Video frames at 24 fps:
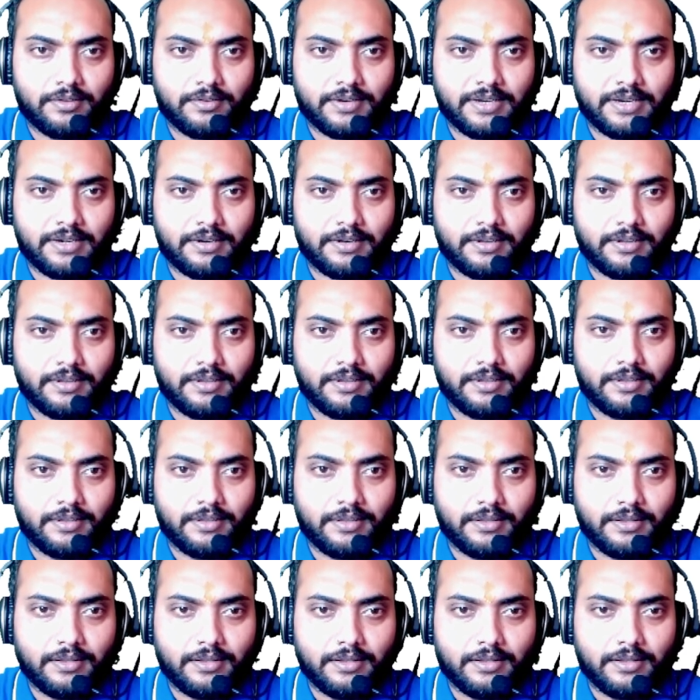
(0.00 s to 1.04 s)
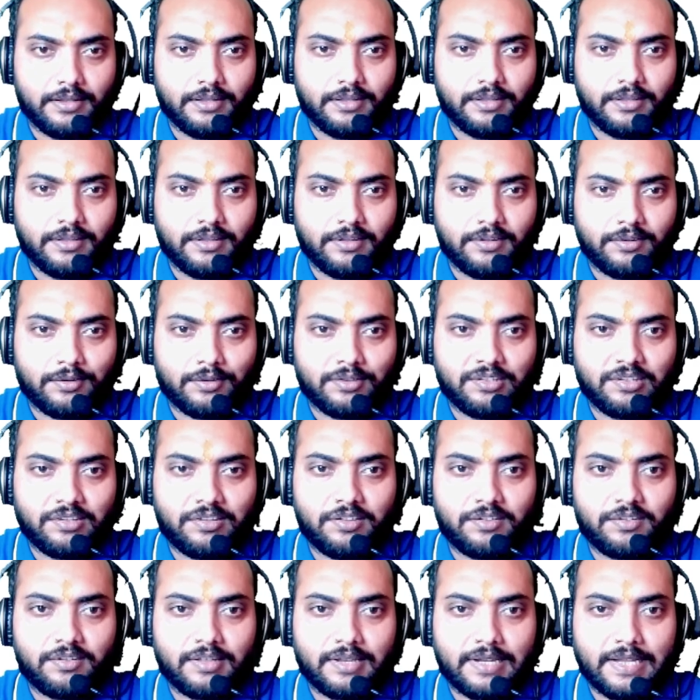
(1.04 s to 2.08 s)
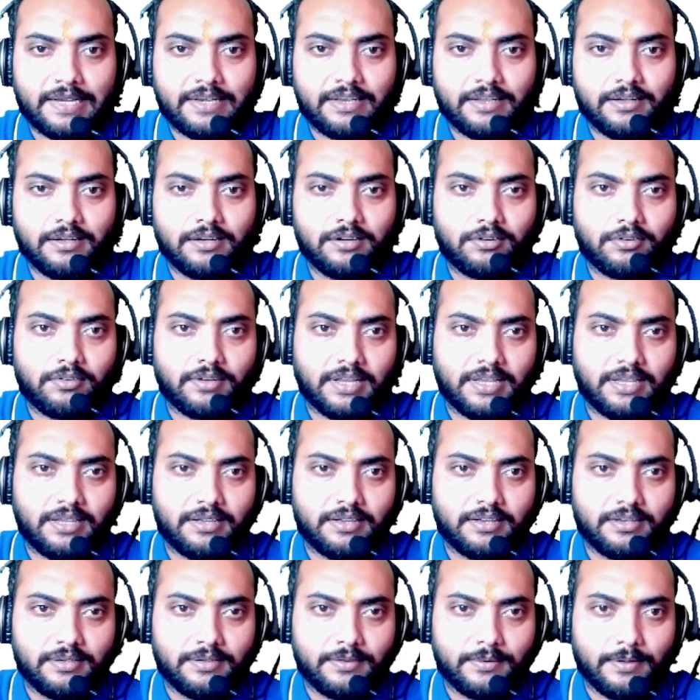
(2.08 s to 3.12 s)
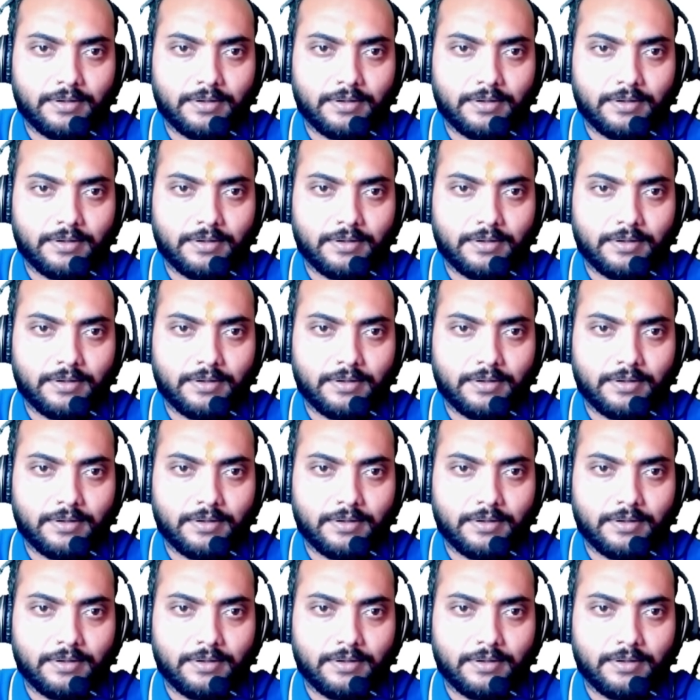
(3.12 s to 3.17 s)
right? So this is a right angle triangle.